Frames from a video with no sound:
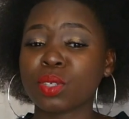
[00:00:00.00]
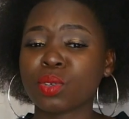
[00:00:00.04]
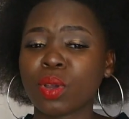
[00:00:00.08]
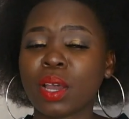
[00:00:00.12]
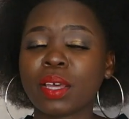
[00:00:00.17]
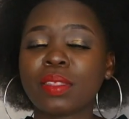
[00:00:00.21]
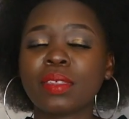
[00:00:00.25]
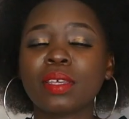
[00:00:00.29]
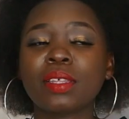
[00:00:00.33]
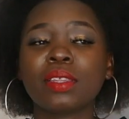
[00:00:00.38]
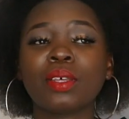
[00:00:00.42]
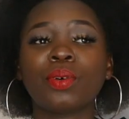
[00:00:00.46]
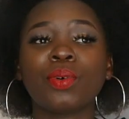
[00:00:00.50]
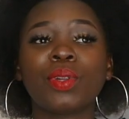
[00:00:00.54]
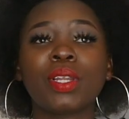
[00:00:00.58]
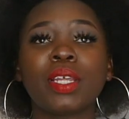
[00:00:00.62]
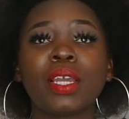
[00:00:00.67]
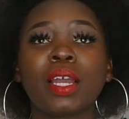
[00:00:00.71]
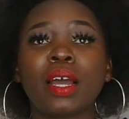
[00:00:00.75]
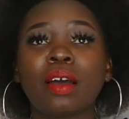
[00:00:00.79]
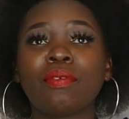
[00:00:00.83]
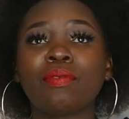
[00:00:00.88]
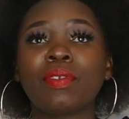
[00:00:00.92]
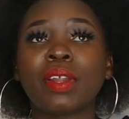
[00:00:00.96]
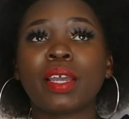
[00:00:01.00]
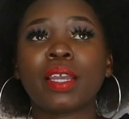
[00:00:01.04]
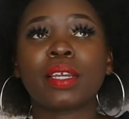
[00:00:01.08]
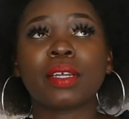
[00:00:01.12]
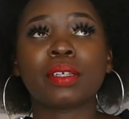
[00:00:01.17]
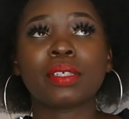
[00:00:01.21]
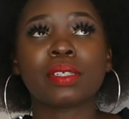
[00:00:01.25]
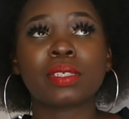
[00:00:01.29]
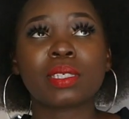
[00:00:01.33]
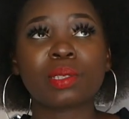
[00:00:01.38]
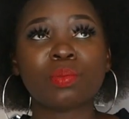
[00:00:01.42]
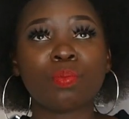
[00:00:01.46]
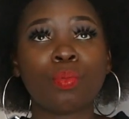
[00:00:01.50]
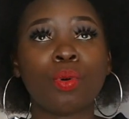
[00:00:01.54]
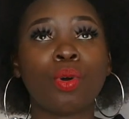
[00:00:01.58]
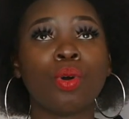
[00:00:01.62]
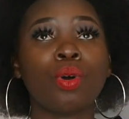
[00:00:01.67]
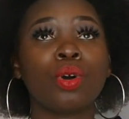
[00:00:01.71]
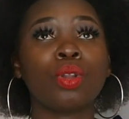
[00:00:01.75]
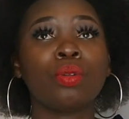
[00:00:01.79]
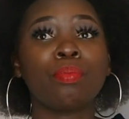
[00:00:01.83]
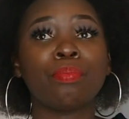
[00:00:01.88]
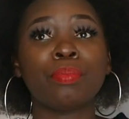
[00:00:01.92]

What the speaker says: So I think they only have like small,